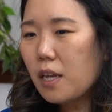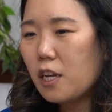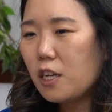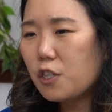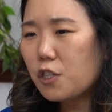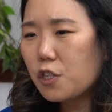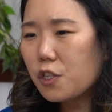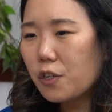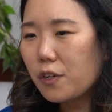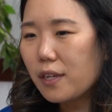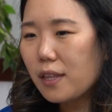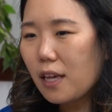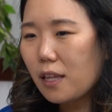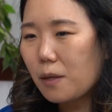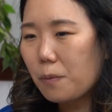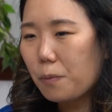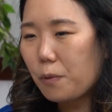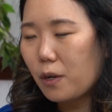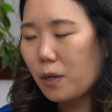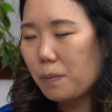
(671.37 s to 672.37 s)
ensuring that
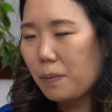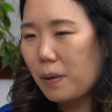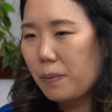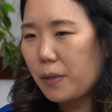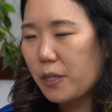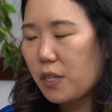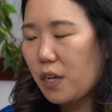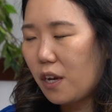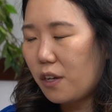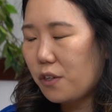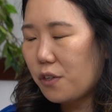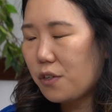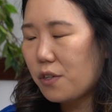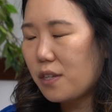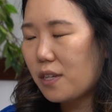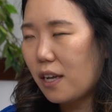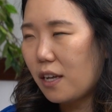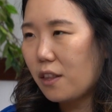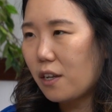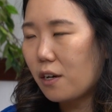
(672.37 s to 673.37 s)
the board members
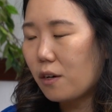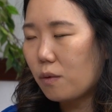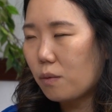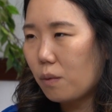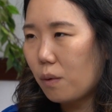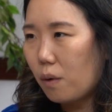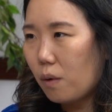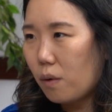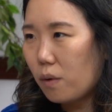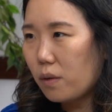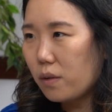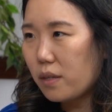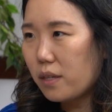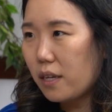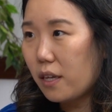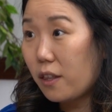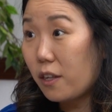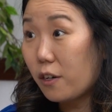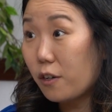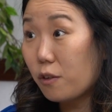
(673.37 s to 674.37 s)
understand their roles
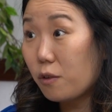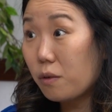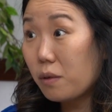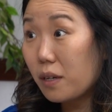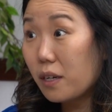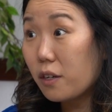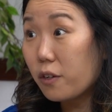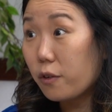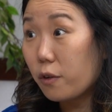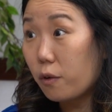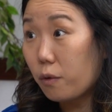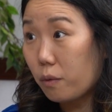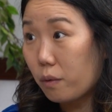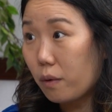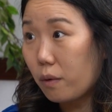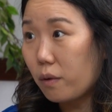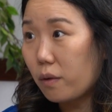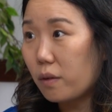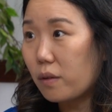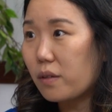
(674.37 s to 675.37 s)
and their critical
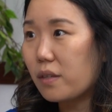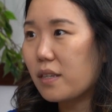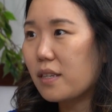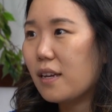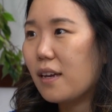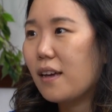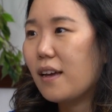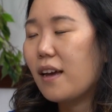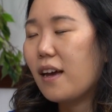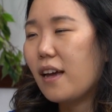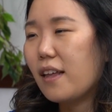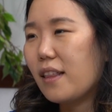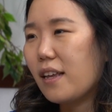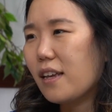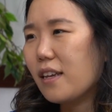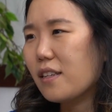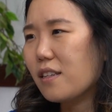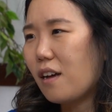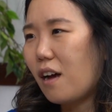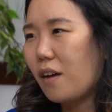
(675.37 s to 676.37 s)
roles, I
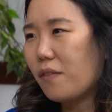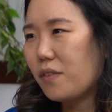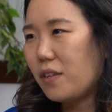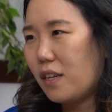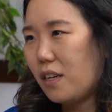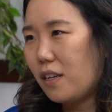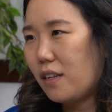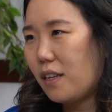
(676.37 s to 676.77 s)
think, is often